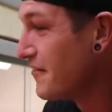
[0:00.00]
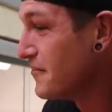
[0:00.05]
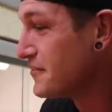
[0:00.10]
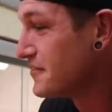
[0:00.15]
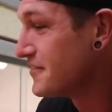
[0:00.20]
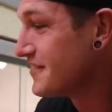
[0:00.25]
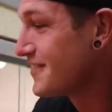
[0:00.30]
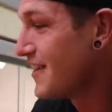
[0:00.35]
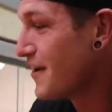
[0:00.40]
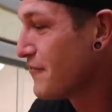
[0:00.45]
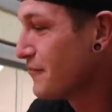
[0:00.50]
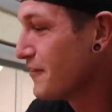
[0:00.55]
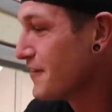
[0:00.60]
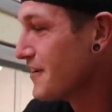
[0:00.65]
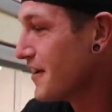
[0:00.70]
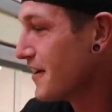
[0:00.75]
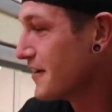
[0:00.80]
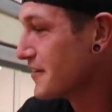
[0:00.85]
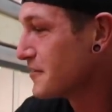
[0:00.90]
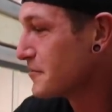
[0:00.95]
I was definitely
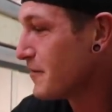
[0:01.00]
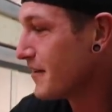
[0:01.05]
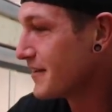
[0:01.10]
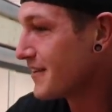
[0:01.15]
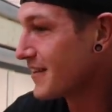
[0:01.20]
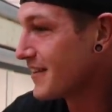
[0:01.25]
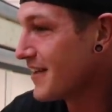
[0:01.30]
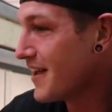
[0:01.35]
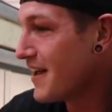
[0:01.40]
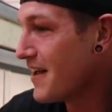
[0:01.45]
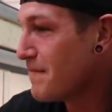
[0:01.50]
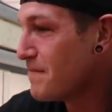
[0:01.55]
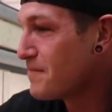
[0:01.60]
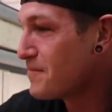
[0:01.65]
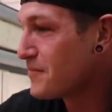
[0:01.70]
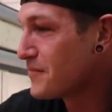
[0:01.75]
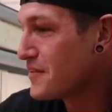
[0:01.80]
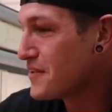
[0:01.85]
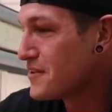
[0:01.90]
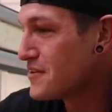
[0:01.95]
not expecting that.
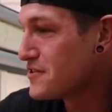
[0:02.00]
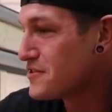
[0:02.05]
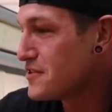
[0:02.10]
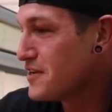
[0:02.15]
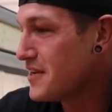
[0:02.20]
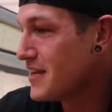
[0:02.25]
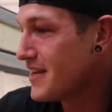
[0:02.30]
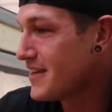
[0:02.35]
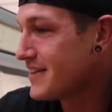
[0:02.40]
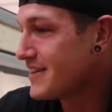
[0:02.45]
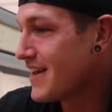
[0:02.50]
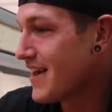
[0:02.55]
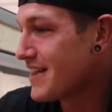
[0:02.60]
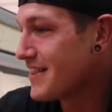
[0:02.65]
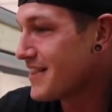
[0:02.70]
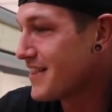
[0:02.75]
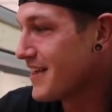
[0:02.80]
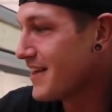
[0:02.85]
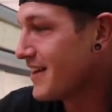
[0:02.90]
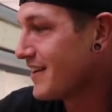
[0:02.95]
She hit
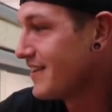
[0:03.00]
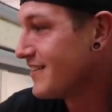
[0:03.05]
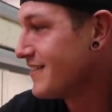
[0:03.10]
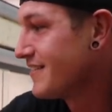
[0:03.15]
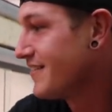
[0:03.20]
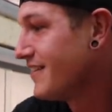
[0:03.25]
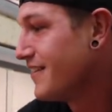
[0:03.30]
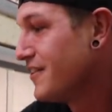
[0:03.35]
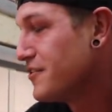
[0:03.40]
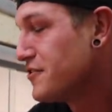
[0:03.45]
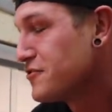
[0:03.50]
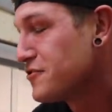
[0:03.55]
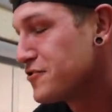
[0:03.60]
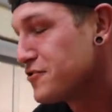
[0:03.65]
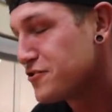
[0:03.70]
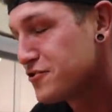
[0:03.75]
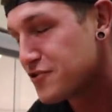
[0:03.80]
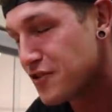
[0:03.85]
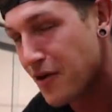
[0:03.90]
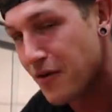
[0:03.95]
that thing
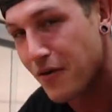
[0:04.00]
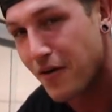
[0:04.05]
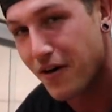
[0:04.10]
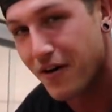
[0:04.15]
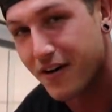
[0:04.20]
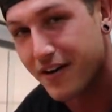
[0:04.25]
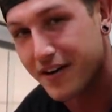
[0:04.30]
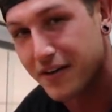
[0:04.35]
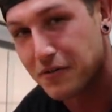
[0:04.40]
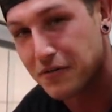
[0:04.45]
so hard.